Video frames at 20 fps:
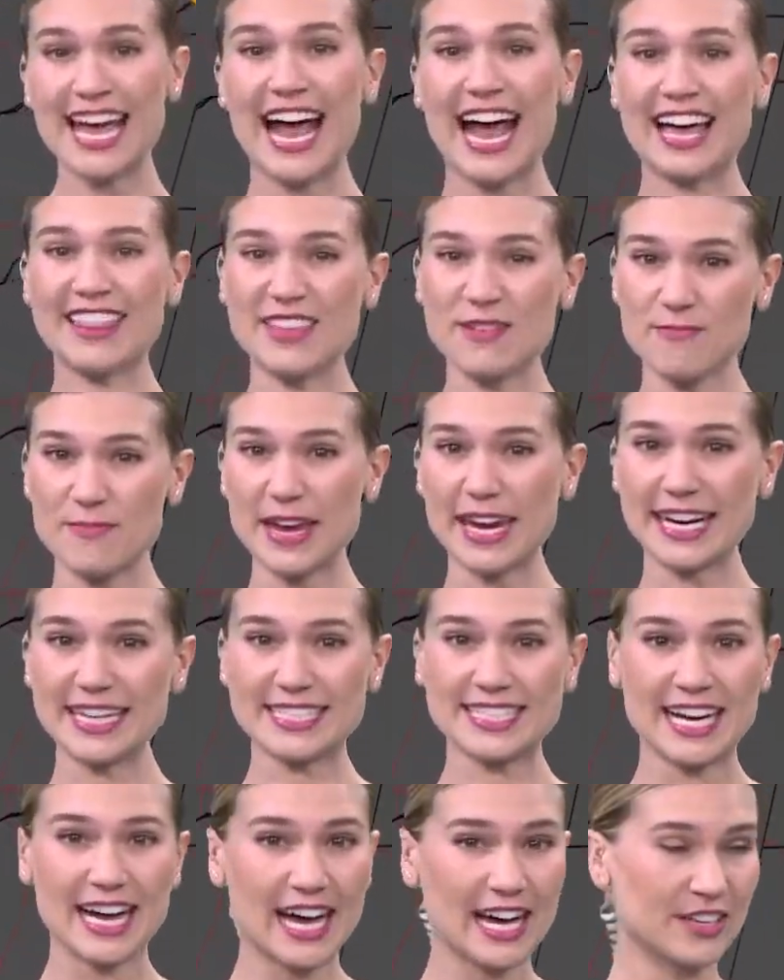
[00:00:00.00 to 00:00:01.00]
and then make it
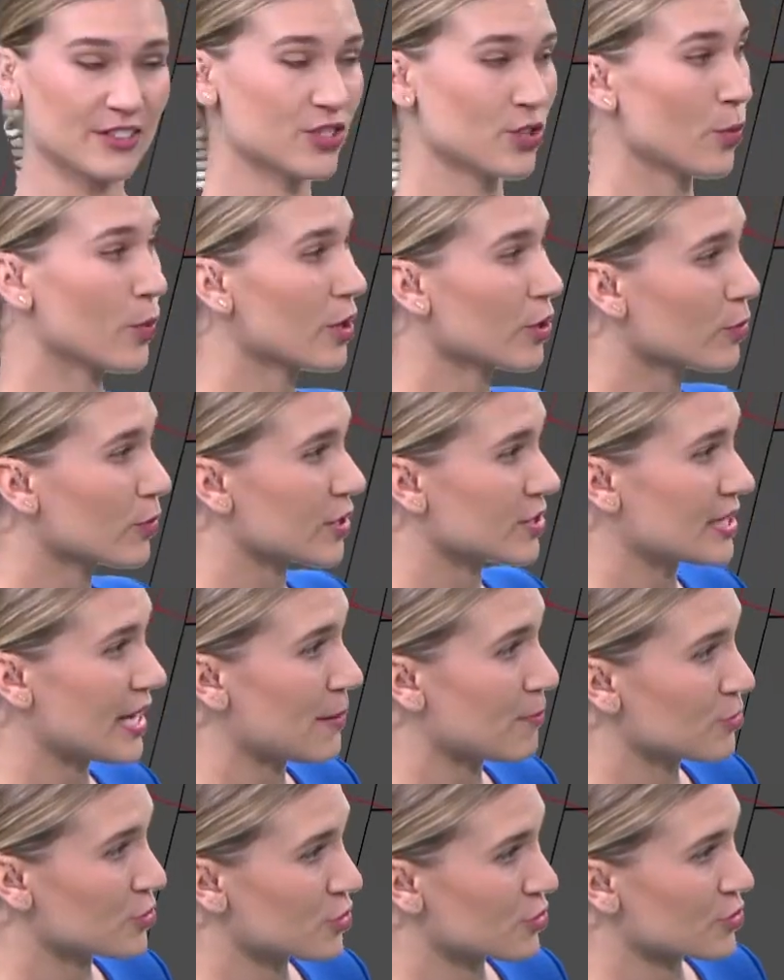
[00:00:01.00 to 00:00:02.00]
to us. So where do our
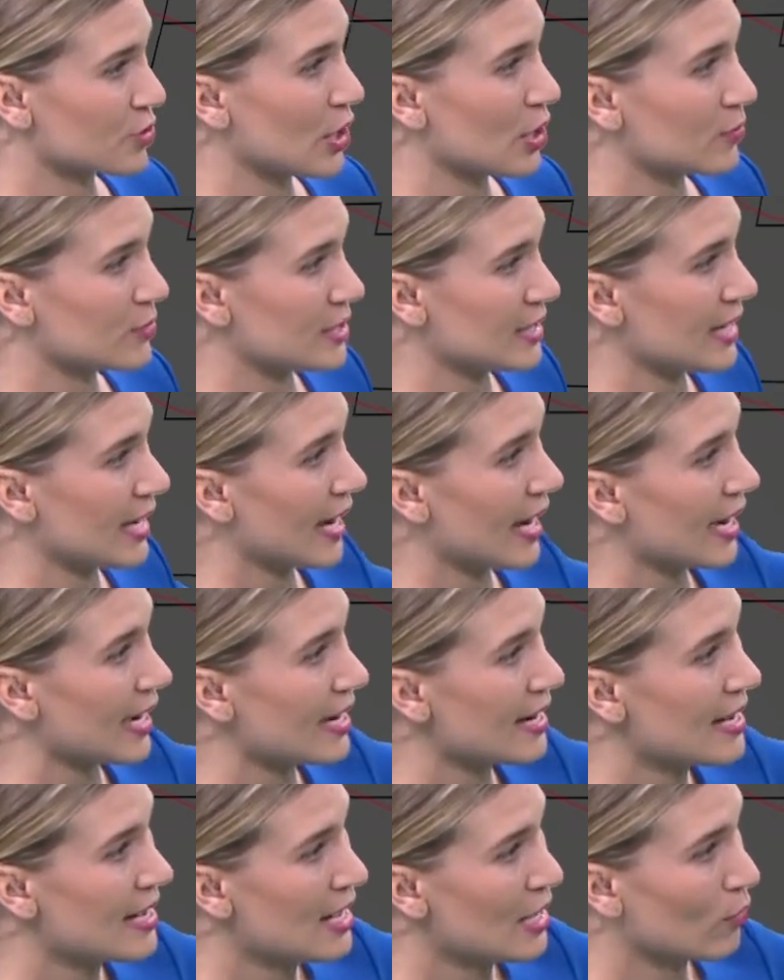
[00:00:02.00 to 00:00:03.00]
temperatures go
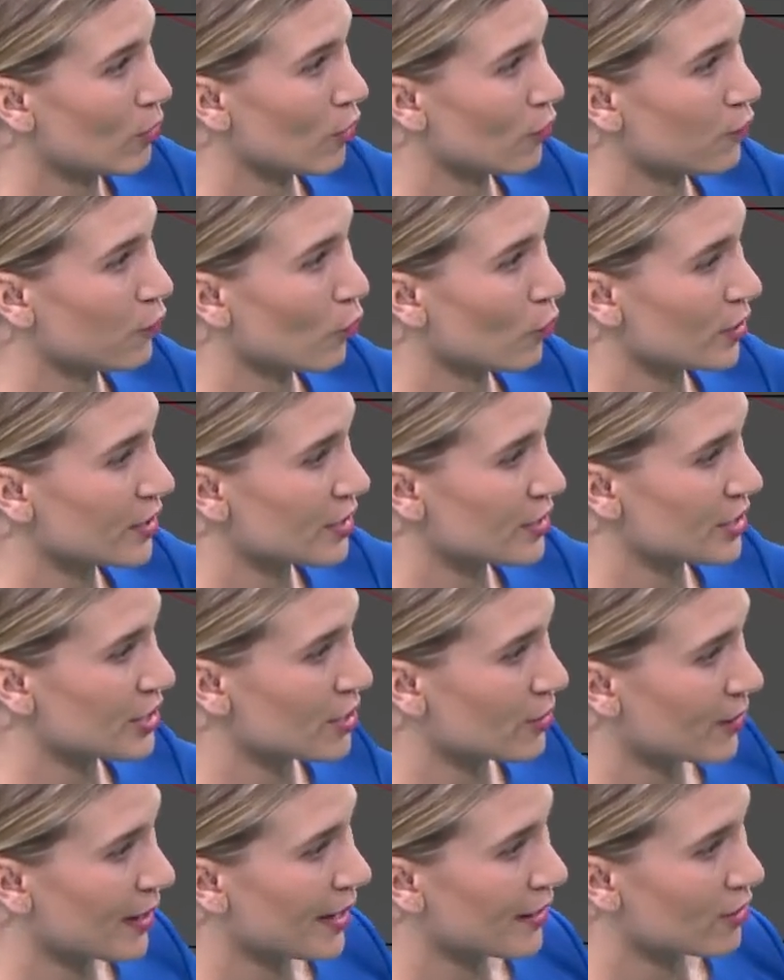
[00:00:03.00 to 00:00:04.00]
today? Well, 40 in
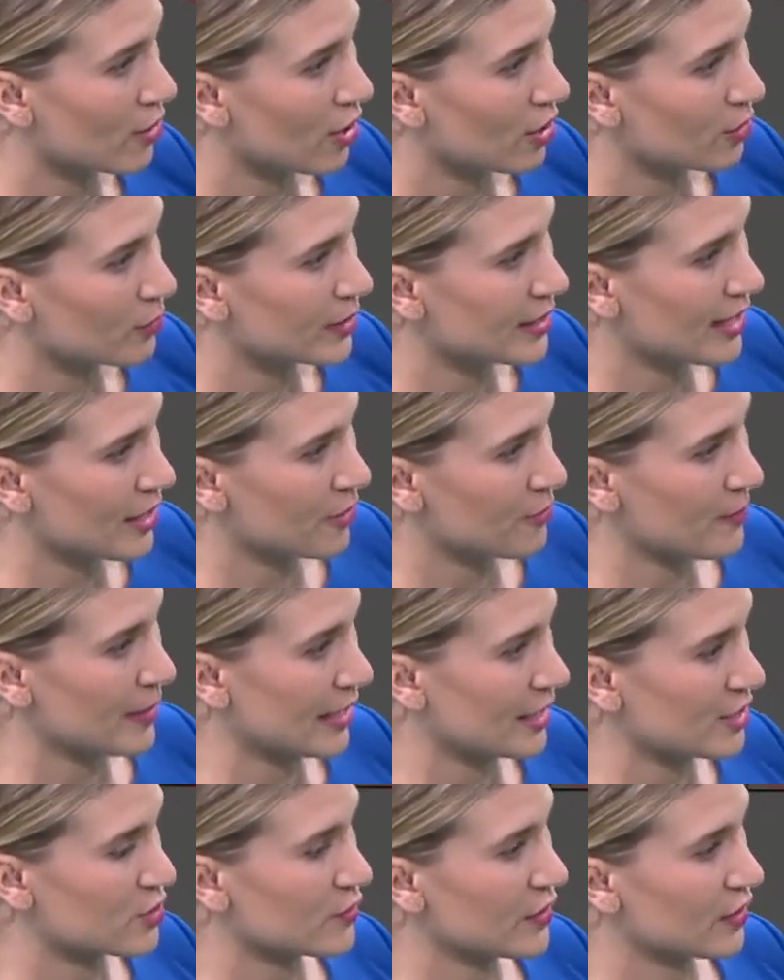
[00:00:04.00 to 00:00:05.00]
Huron, all the way down to
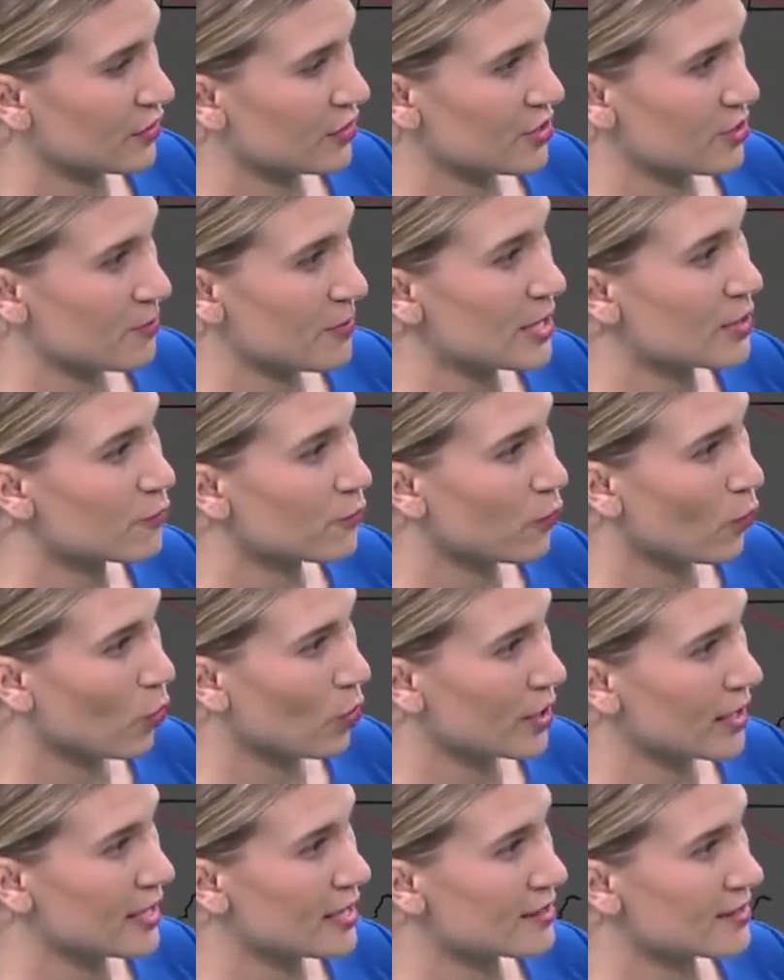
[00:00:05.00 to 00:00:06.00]
Mansfield in the
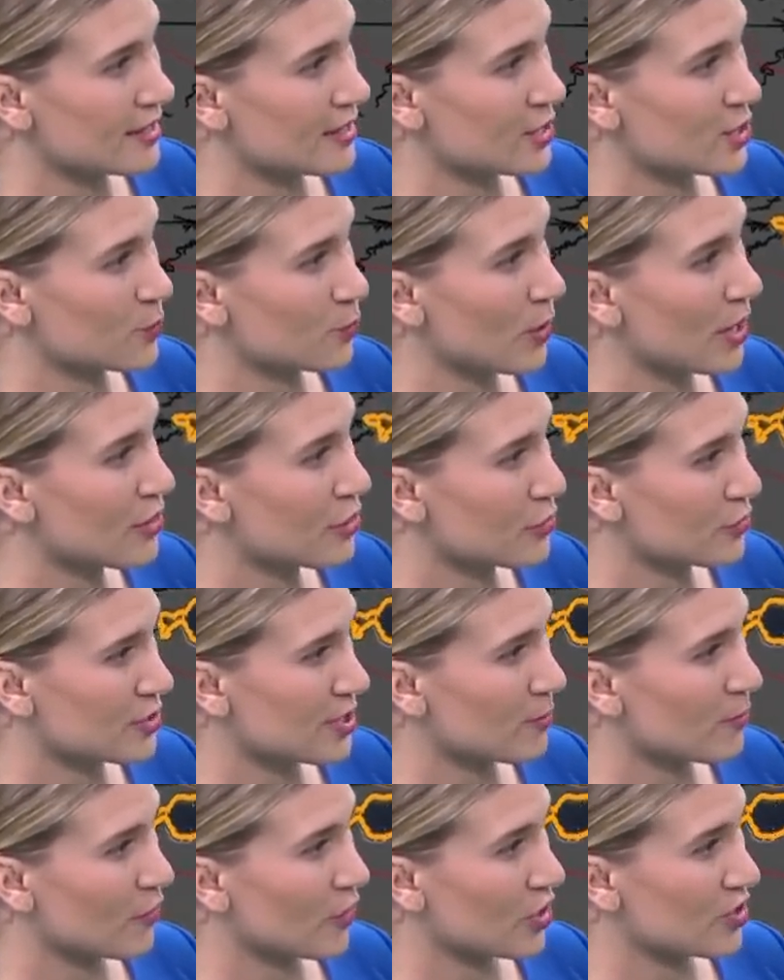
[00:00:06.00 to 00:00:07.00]
mid-40s, and a spread through
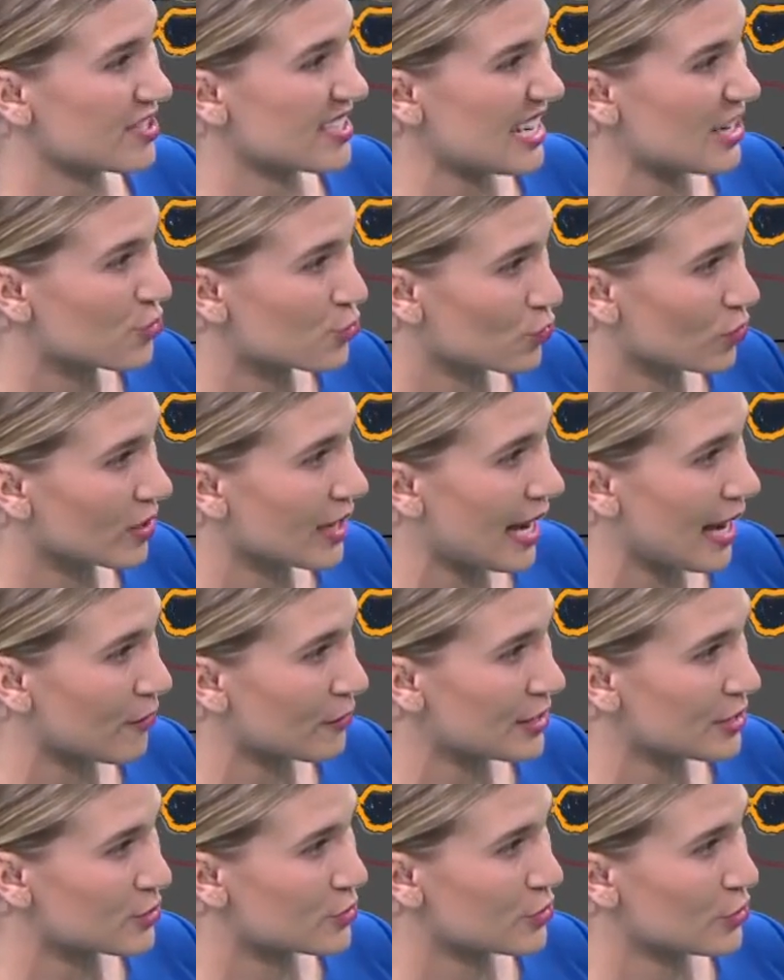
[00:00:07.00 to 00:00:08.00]
some of our central
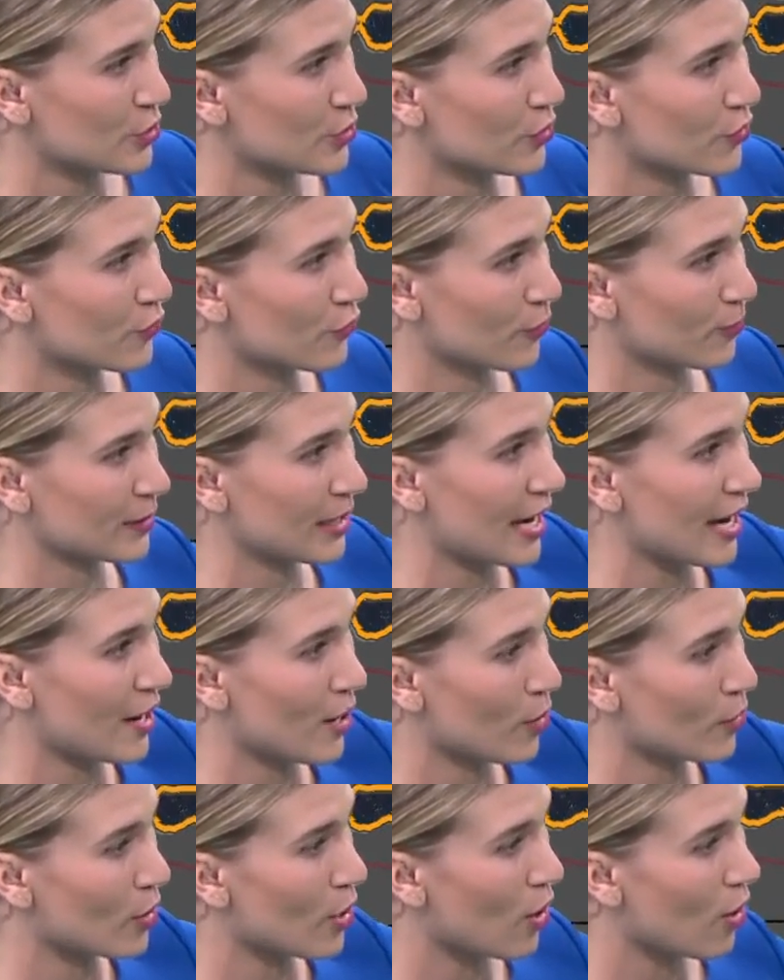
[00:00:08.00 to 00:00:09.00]
counties too, from
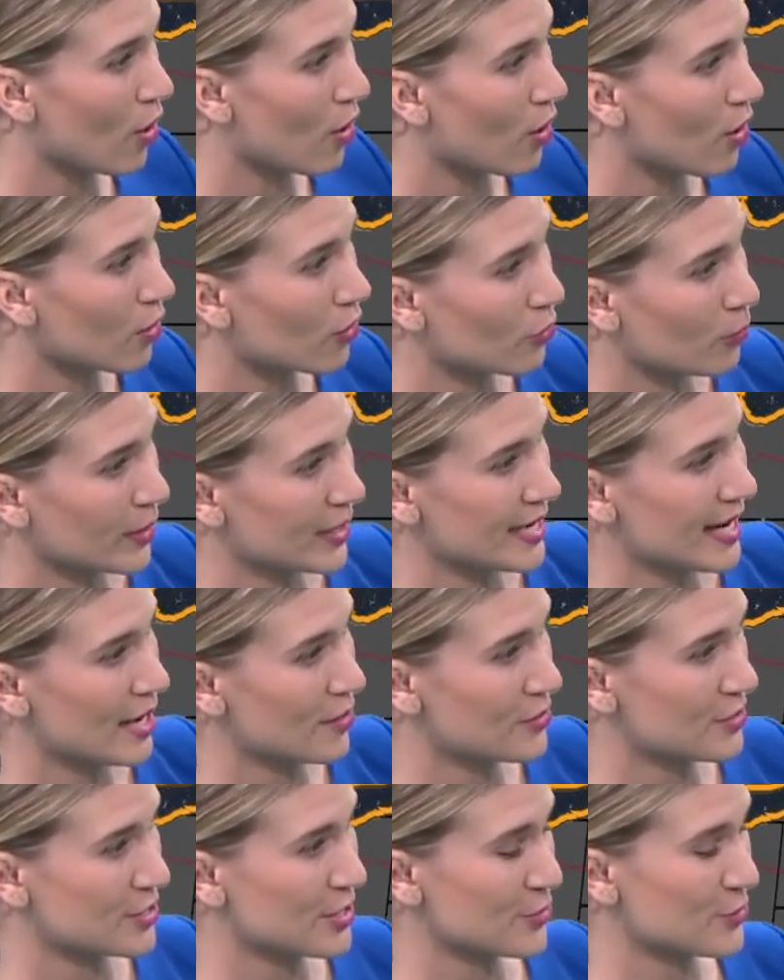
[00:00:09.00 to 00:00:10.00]
Cuyahoga all the way down
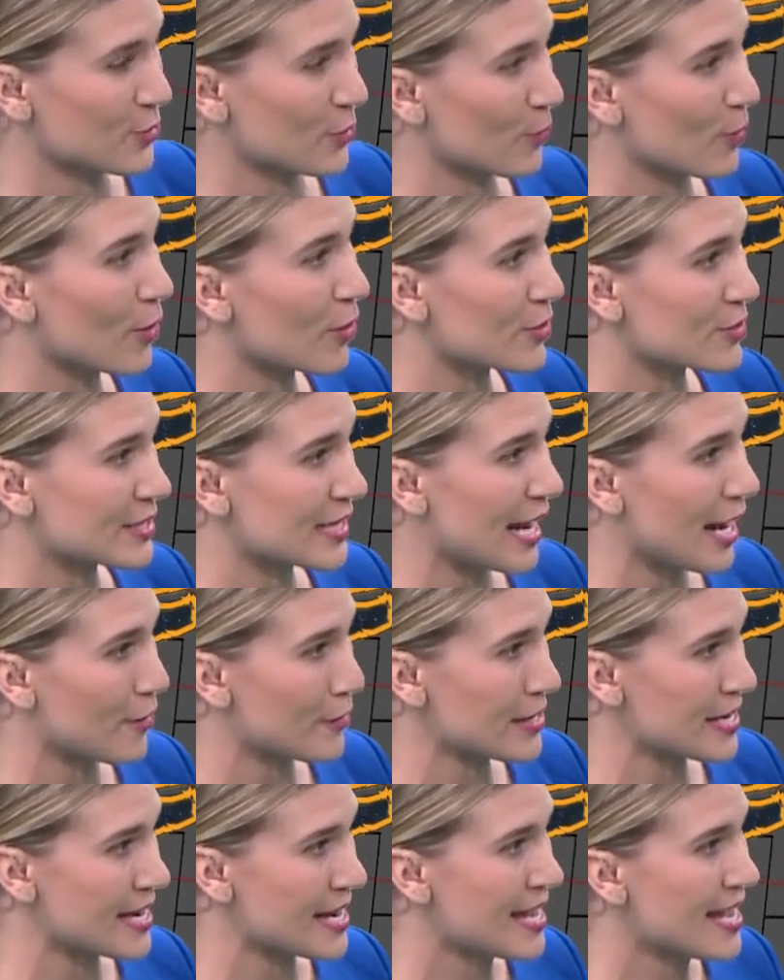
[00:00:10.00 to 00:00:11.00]
to Tuscarawas
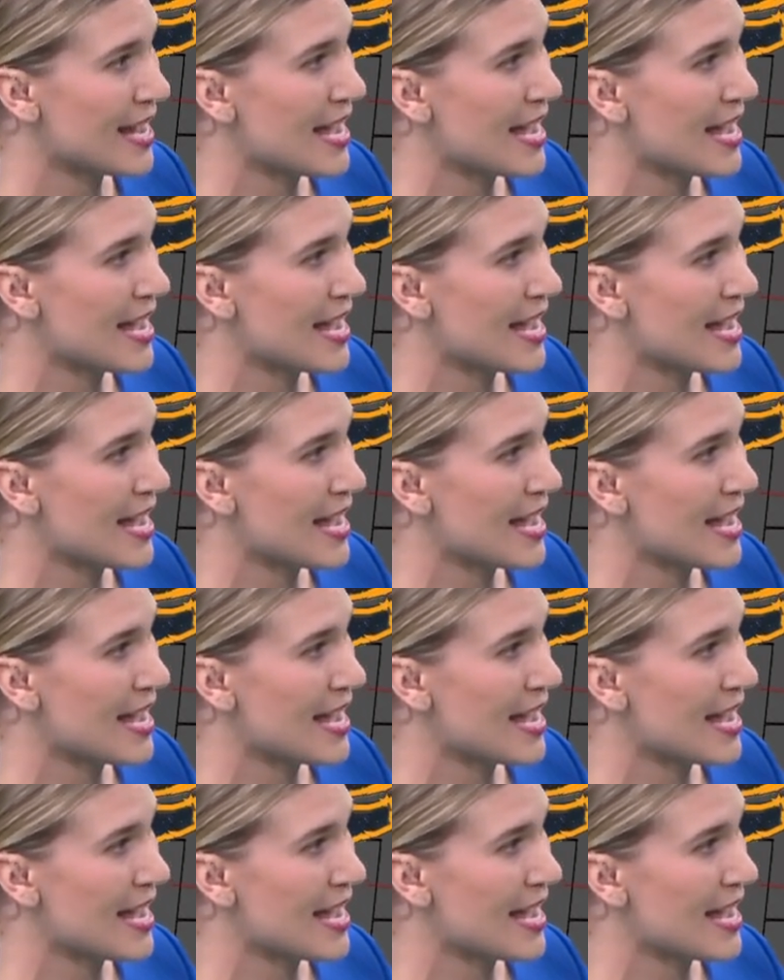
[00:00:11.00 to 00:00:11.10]
County.